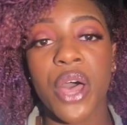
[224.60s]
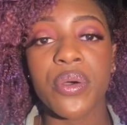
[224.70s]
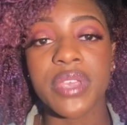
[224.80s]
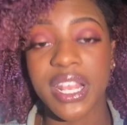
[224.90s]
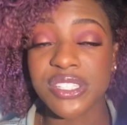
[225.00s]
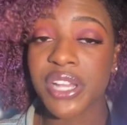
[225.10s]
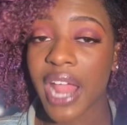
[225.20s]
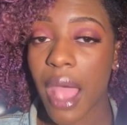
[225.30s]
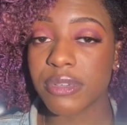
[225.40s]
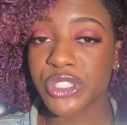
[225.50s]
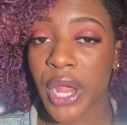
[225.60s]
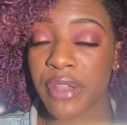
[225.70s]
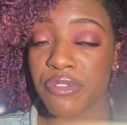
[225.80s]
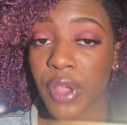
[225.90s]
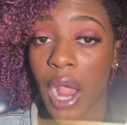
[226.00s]
So yesterday I was
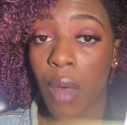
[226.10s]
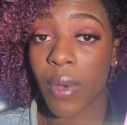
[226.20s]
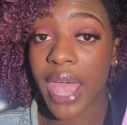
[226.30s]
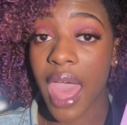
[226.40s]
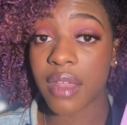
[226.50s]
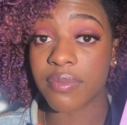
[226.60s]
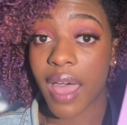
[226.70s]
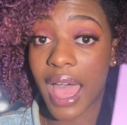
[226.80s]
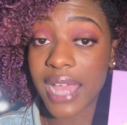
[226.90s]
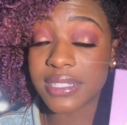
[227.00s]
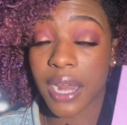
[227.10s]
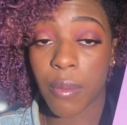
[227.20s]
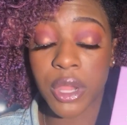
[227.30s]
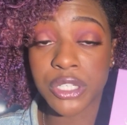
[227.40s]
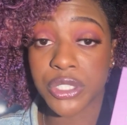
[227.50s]
trying to figure out what kind of eye did
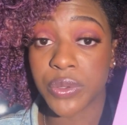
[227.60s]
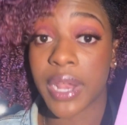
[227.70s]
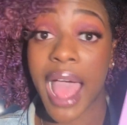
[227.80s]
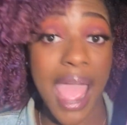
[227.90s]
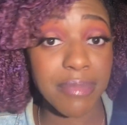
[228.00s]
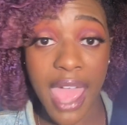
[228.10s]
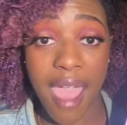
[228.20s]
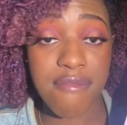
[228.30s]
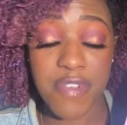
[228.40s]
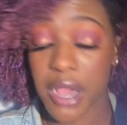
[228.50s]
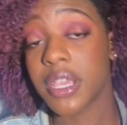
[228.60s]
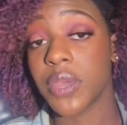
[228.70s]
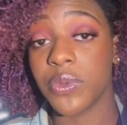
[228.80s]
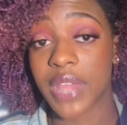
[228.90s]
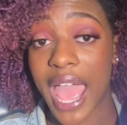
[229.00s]
I want to do, and I'm not very
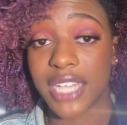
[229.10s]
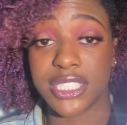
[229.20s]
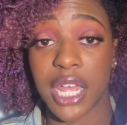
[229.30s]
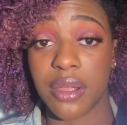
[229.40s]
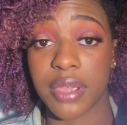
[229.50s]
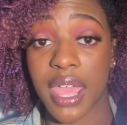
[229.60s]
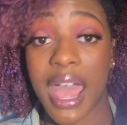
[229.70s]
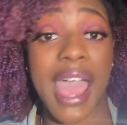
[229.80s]
good with eyeshadow yet.